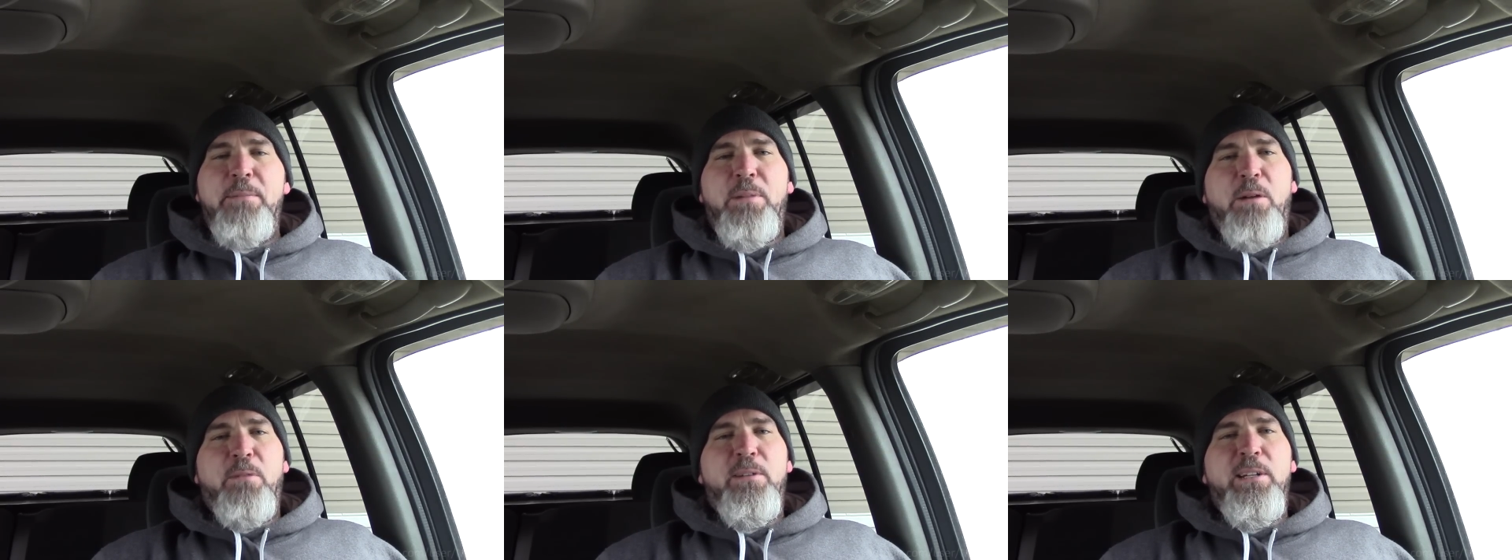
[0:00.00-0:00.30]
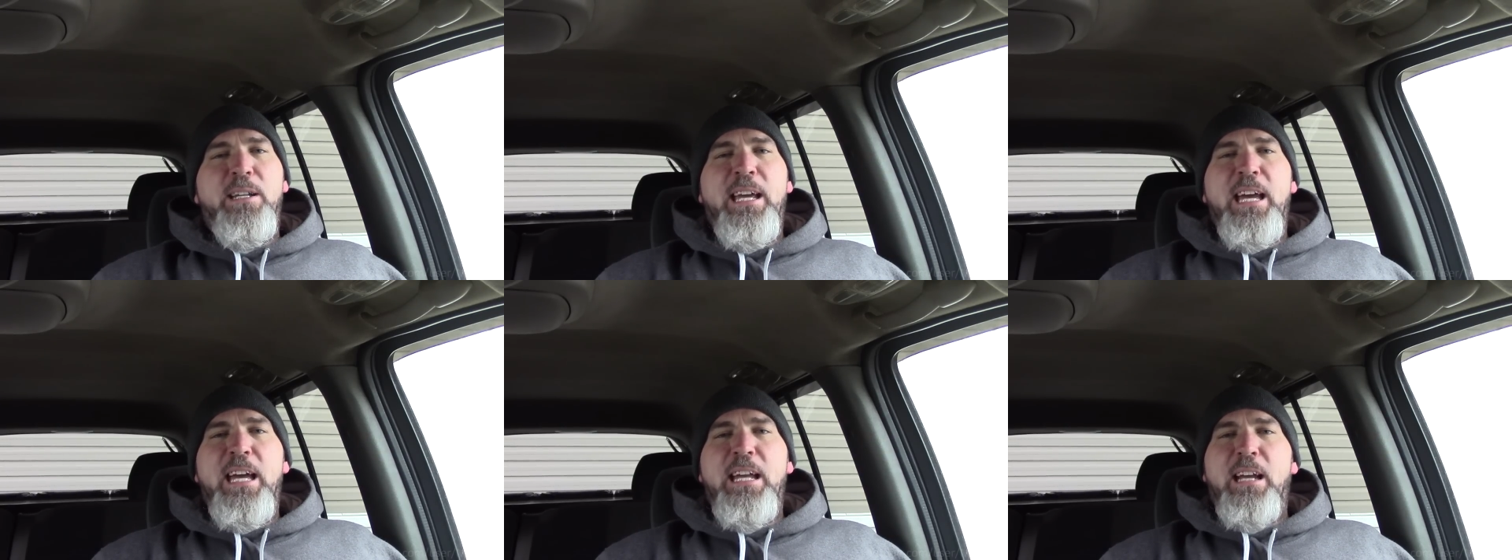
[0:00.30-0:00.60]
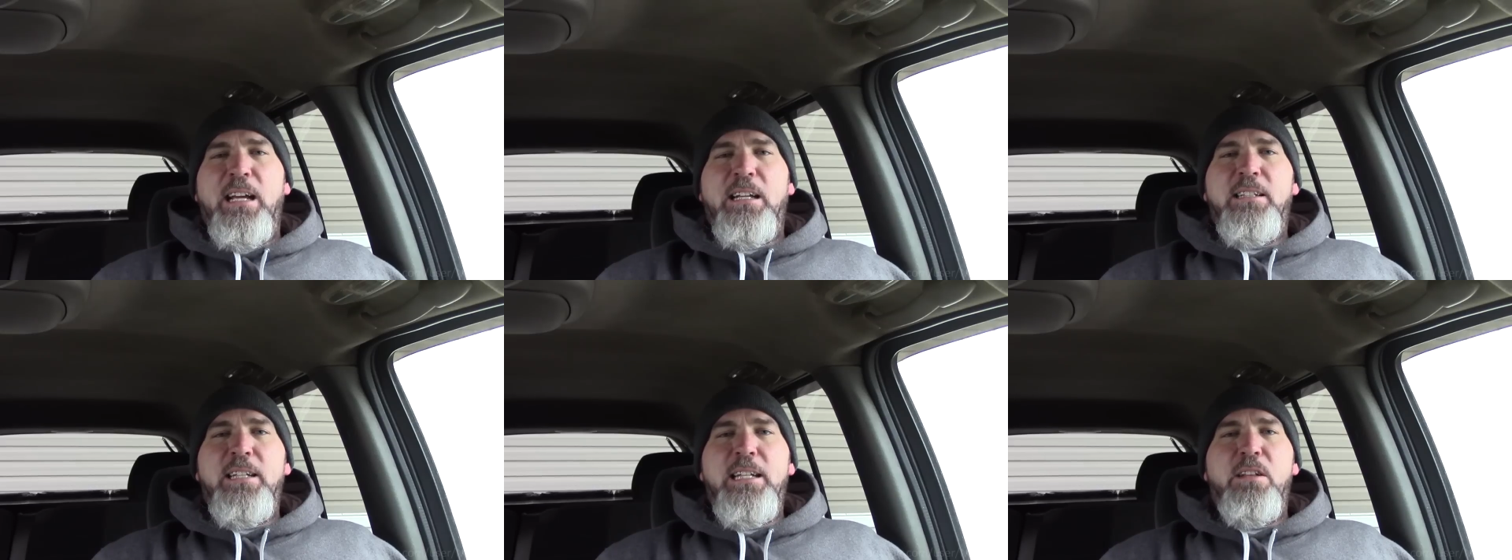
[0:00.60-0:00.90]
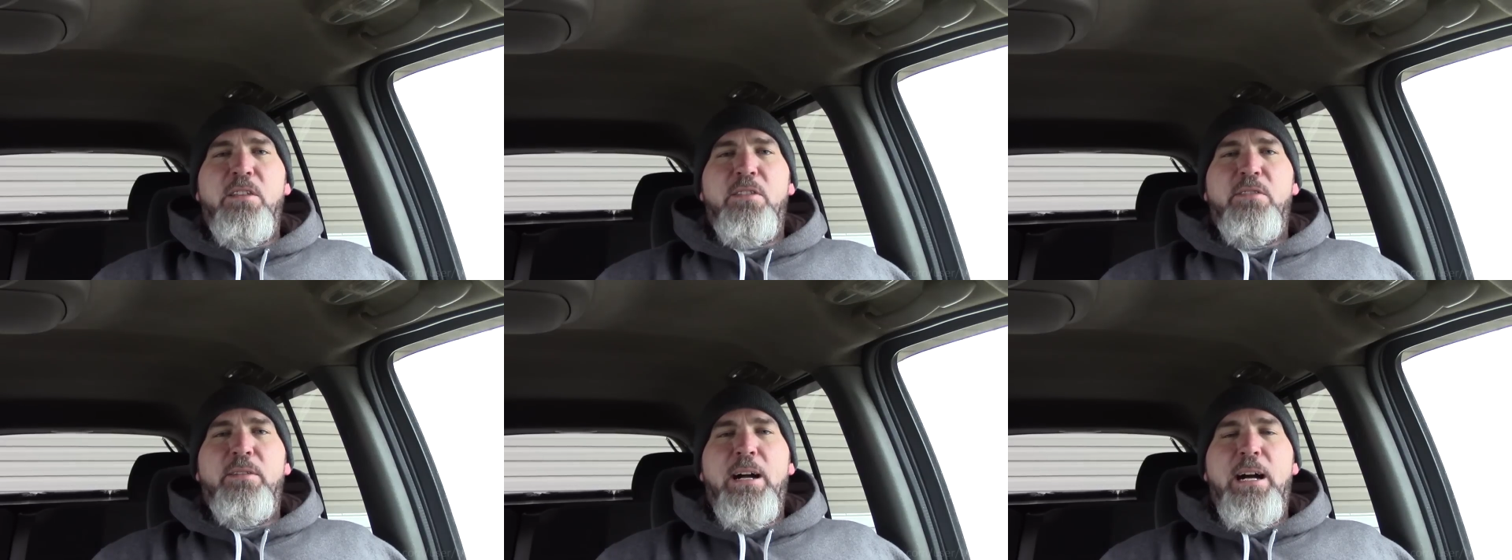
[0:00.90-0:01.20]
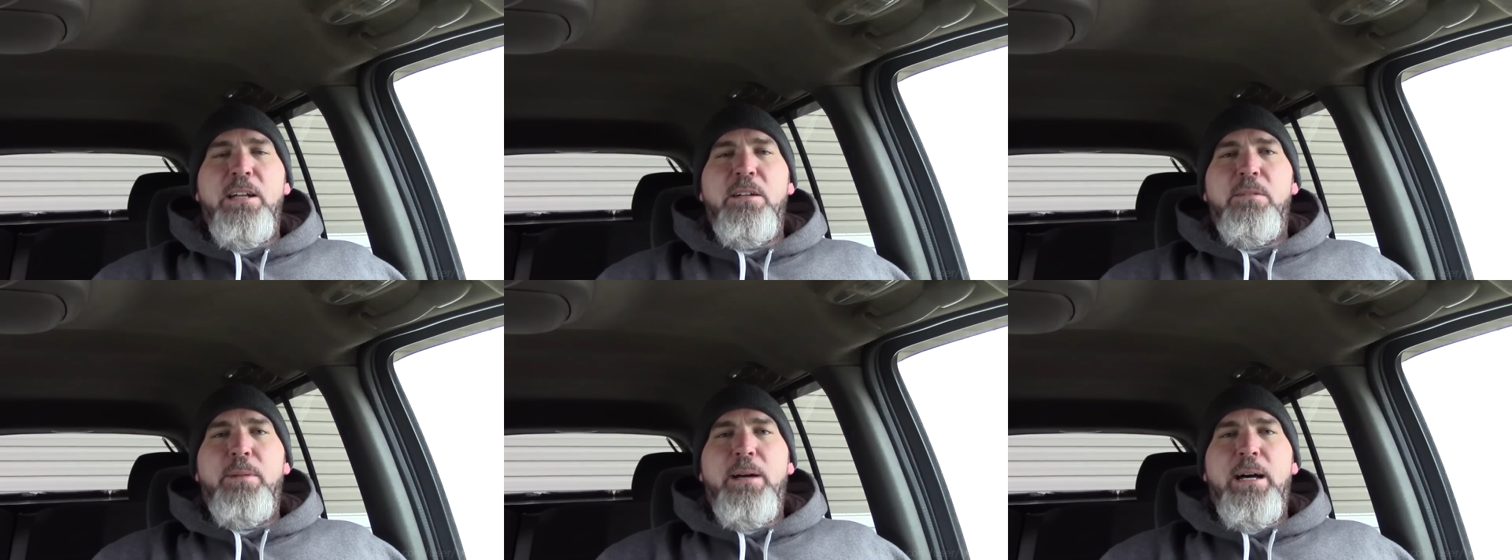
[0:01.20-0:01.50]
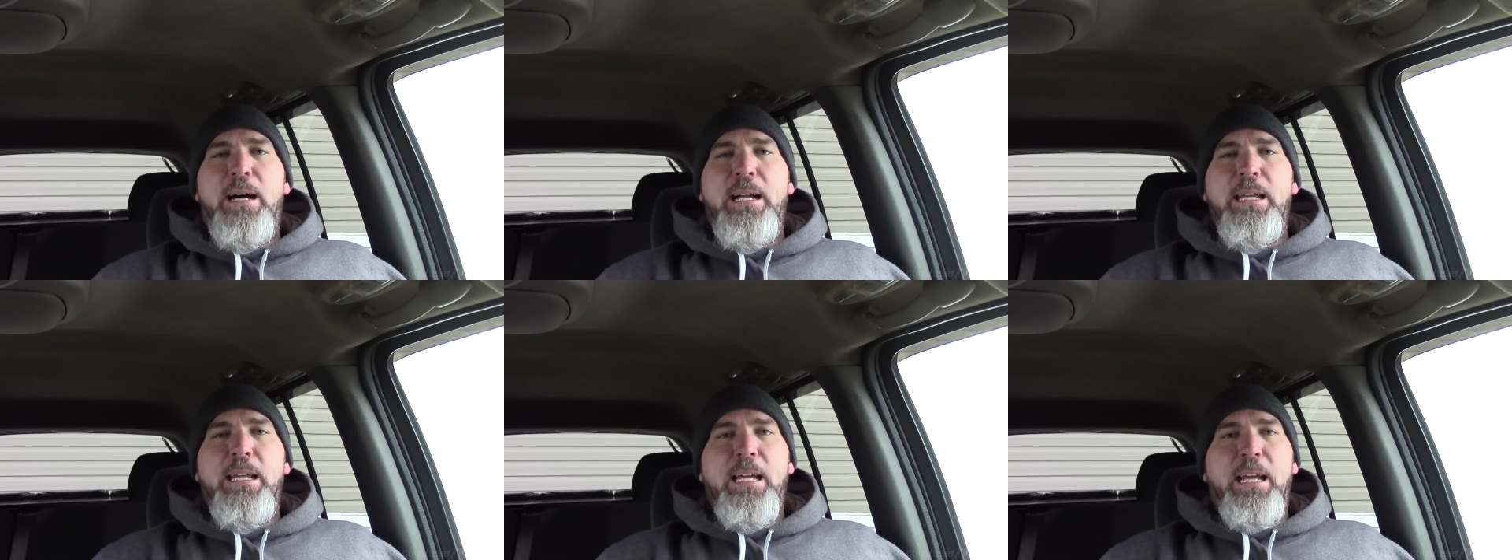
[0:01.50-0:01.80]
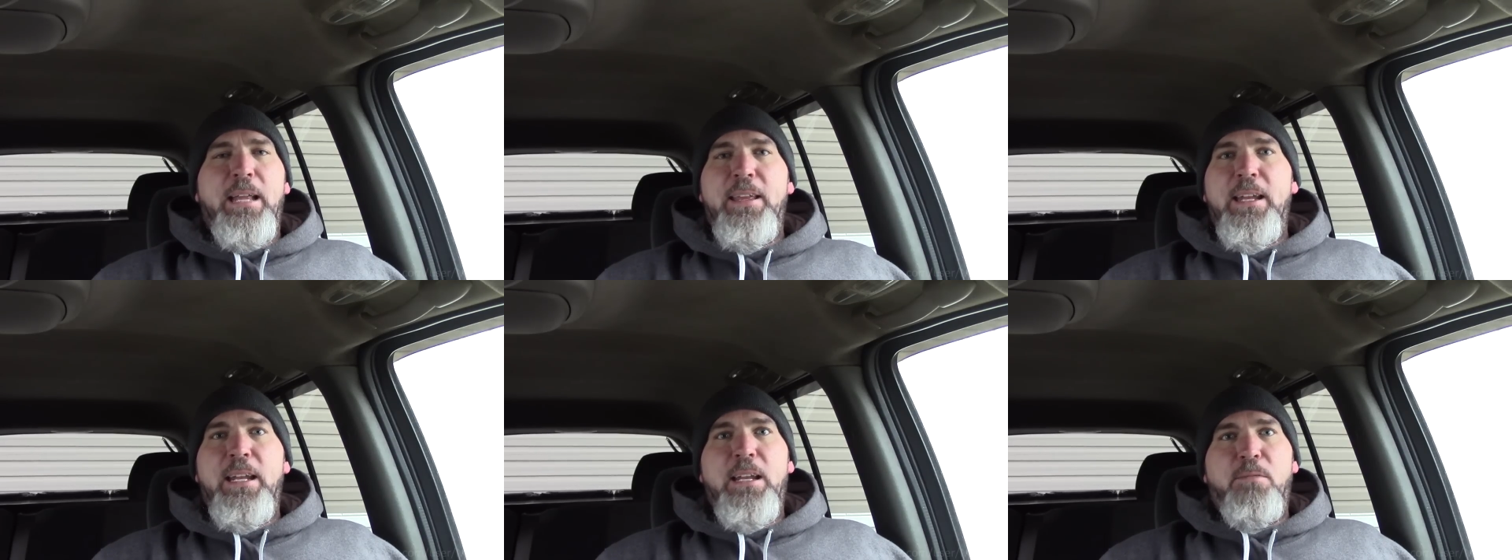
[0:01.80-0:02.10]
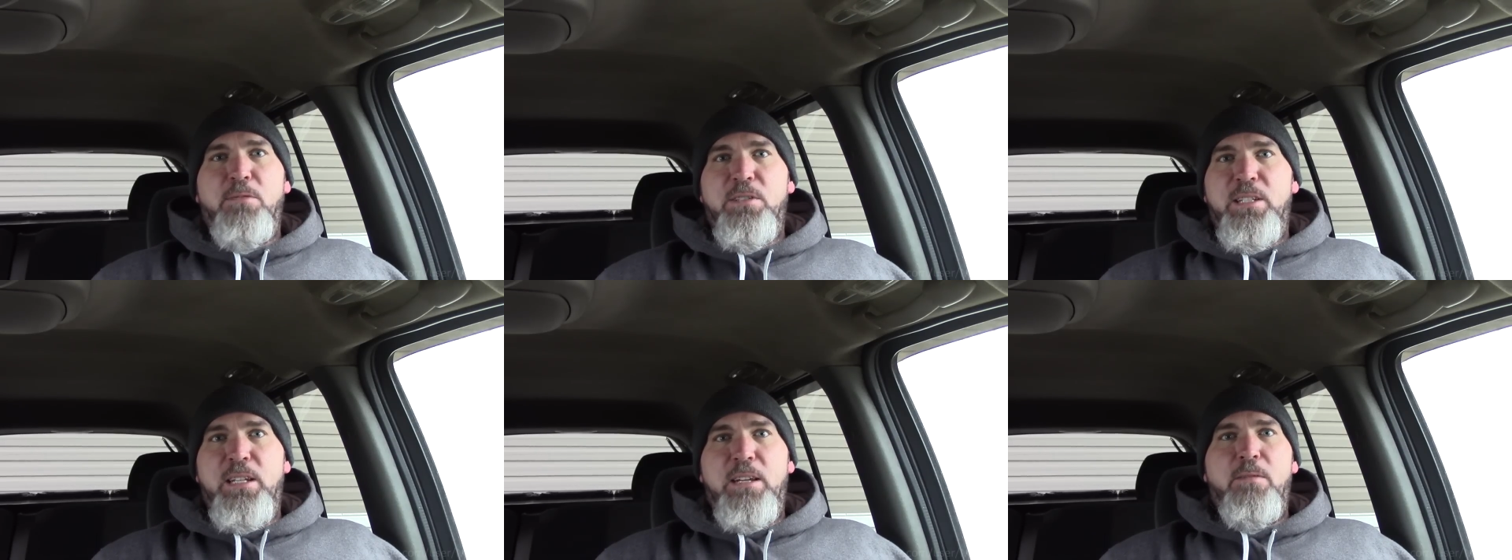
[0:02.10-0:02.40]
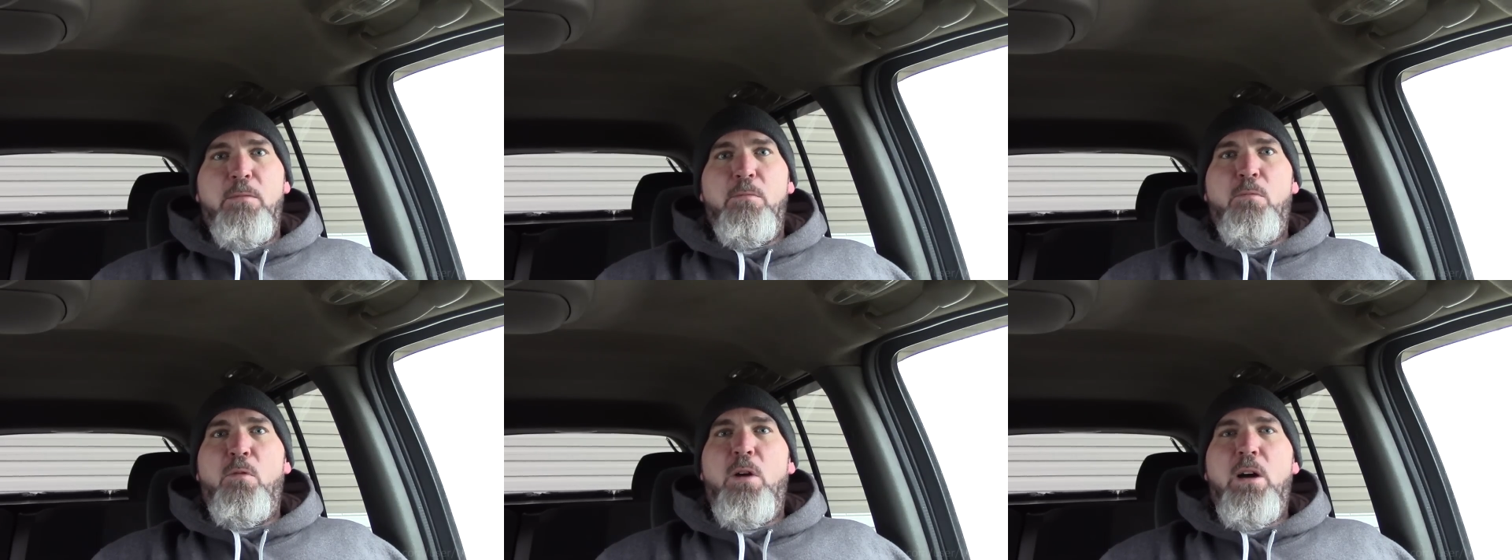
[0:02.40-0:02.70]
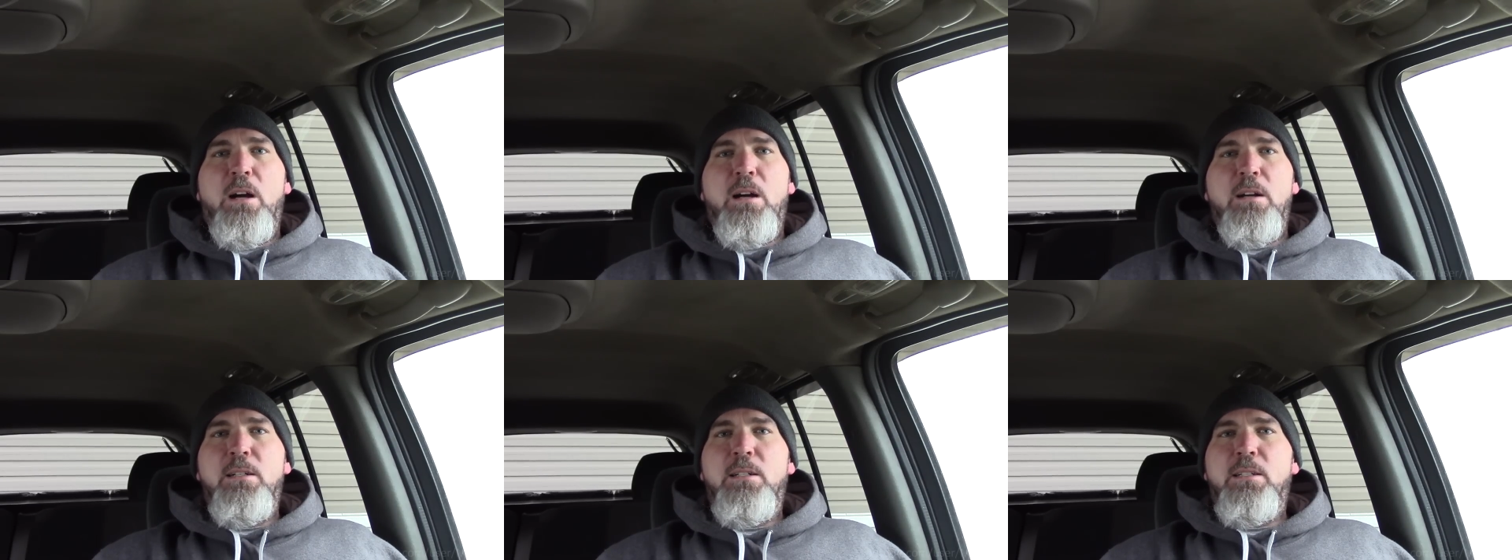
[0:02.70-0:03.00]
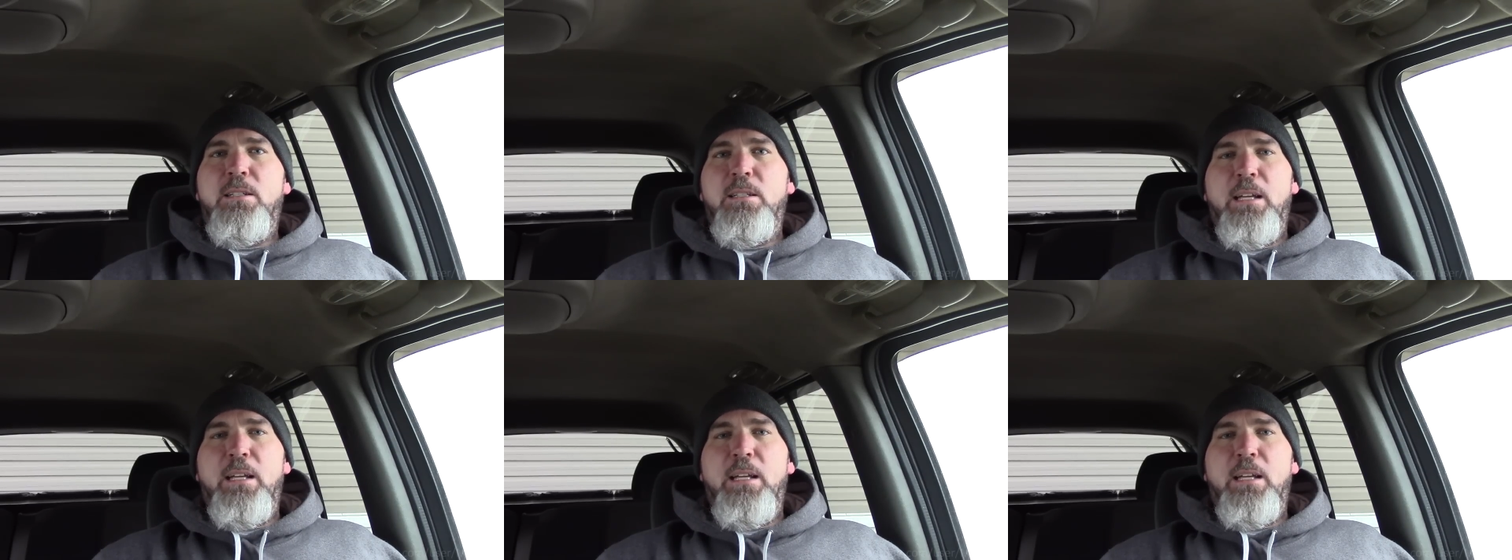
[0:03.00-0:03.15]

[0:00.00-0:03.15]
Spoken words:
I went ahead, I cleaned the throttle body, and then it was even worse.